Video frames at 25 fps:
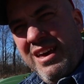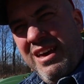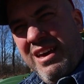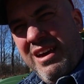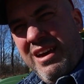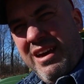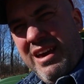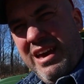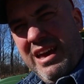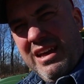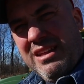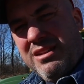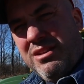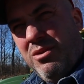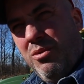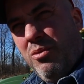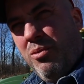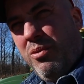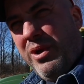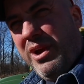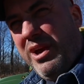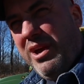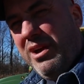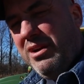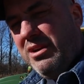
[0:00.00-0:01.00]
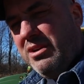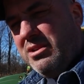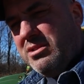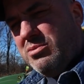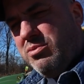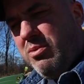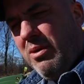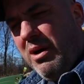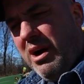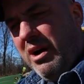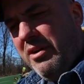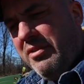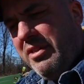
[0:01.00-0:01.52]
at the wheels
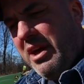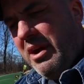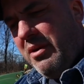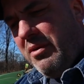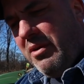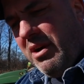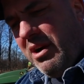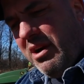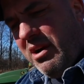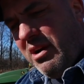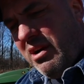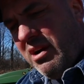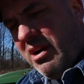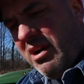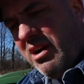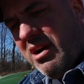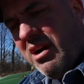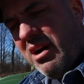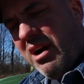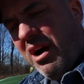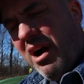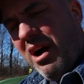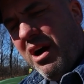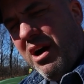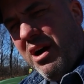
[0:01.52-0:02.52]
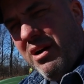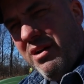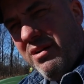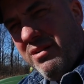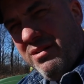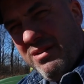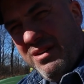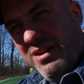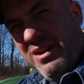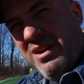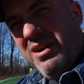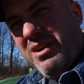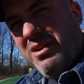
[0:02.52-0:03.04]
while they were
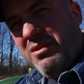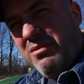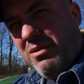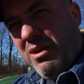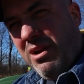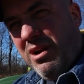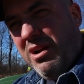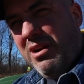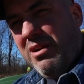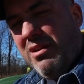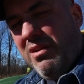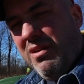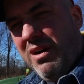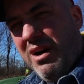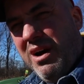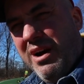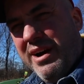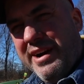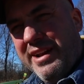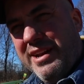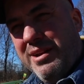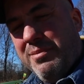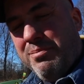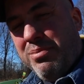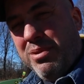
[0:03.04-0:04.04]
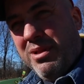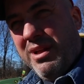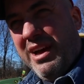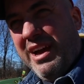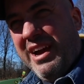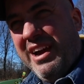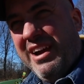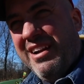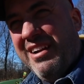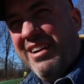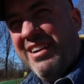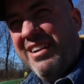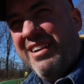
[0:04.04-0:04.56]
running along on the
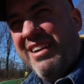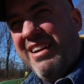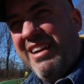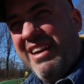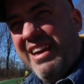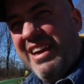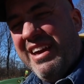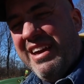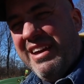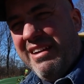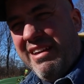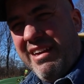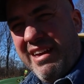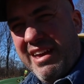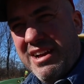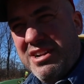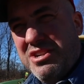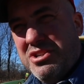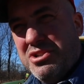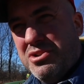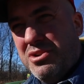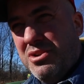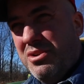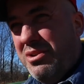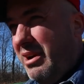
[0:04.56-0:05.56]
planter. And Andrew